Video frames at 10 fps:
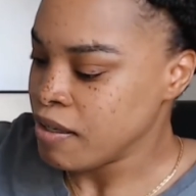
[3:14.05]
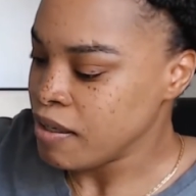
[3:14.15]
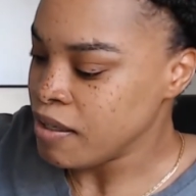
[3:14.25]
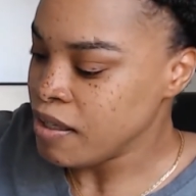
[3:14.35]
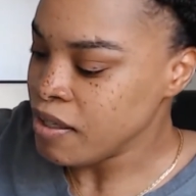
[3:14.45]

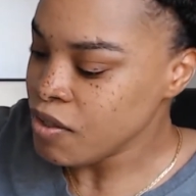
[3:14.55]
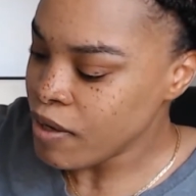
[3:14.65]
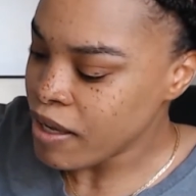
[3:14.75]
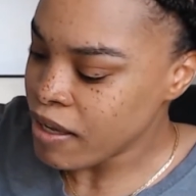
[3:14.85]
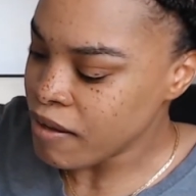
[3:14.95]
And then you
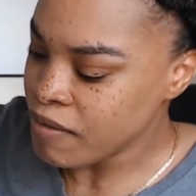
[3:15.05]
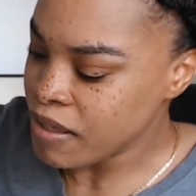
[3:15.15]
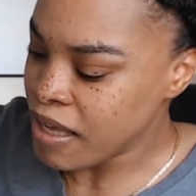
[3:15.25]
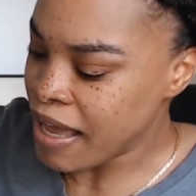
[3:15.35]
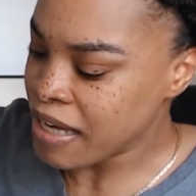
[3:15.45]
have the
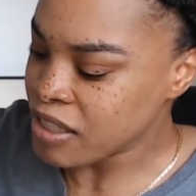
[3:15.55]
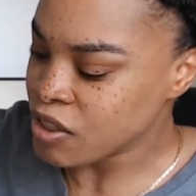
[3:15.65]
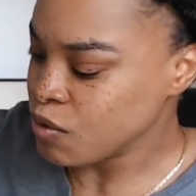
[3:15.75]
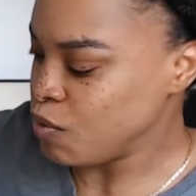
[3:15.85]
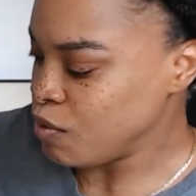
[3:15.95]
actual